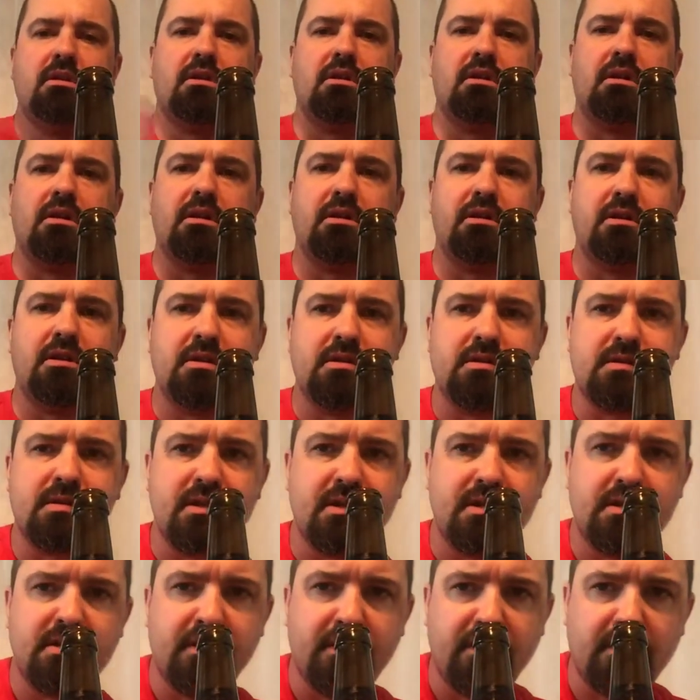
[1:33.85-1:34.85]
I got these
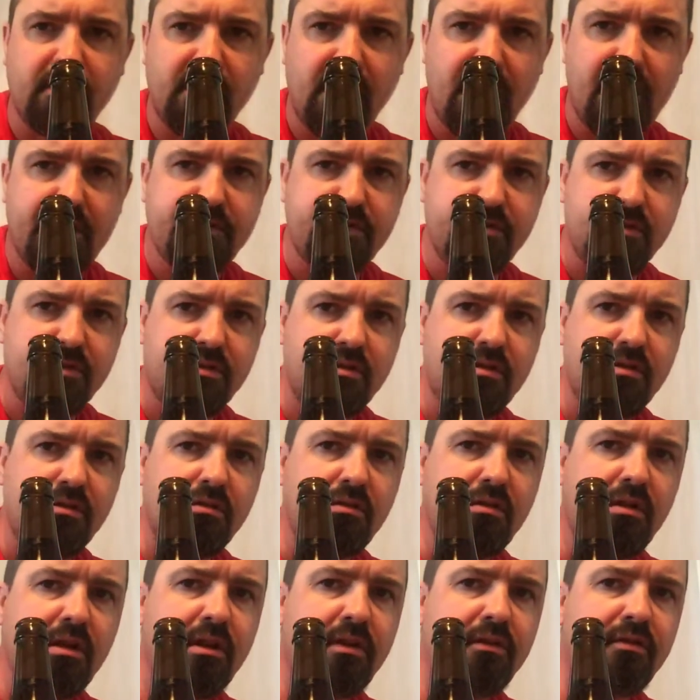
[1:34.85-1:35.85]
nice little glasses
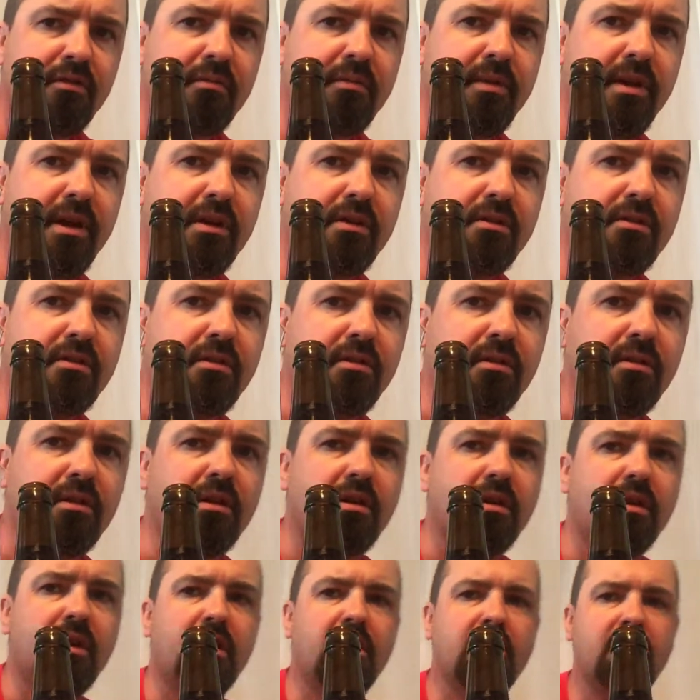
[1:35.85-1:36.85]
too from there, Tooth
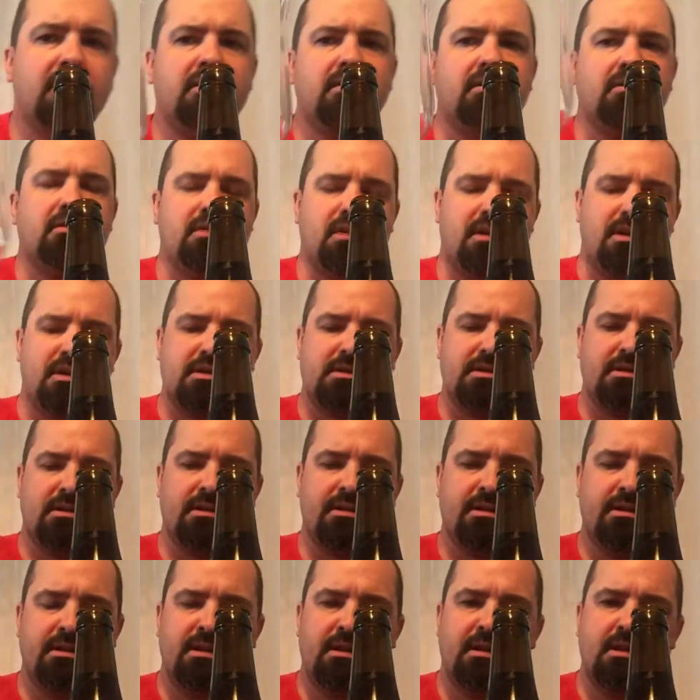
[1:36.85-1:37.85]
and Nail. They're nice.
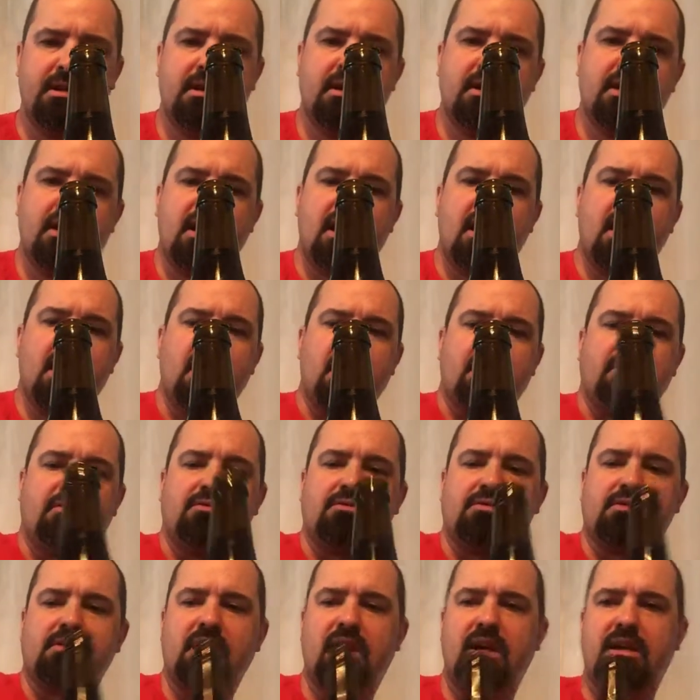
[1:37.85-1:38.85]
I like
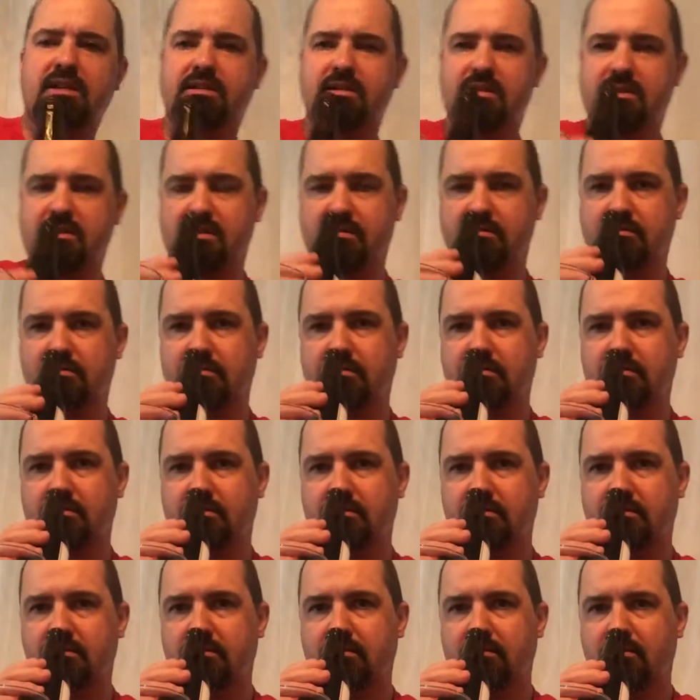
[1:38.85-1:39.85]
those glasses.
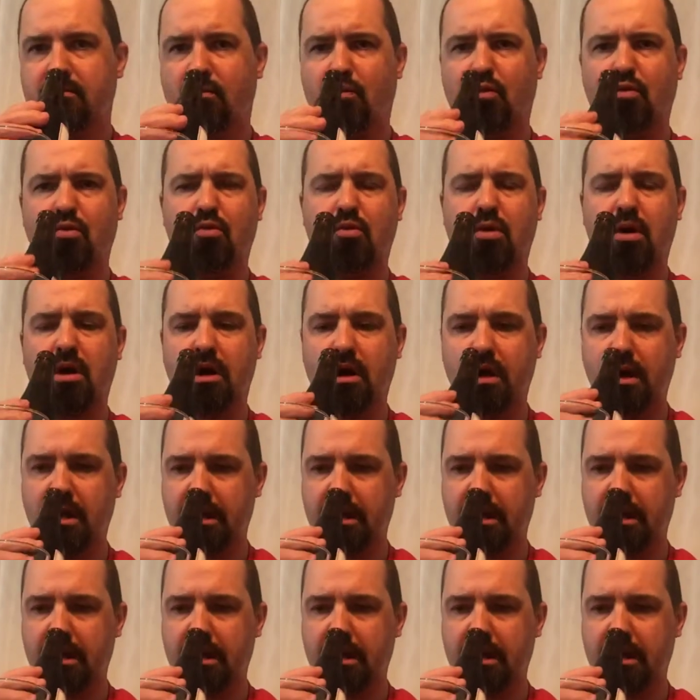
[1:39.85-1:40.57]
Ooh.